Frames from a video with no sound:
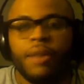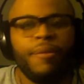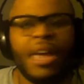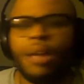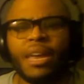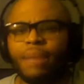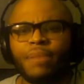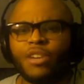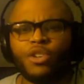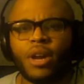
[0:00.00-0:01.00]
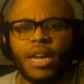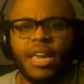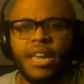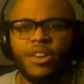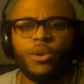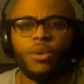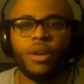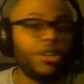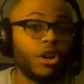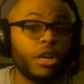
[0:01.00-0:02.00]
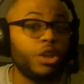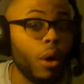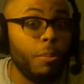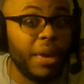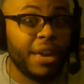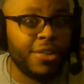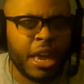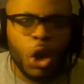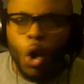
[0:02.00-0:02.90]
hey man, I'm not trying to kiss you, it turned into a big thing.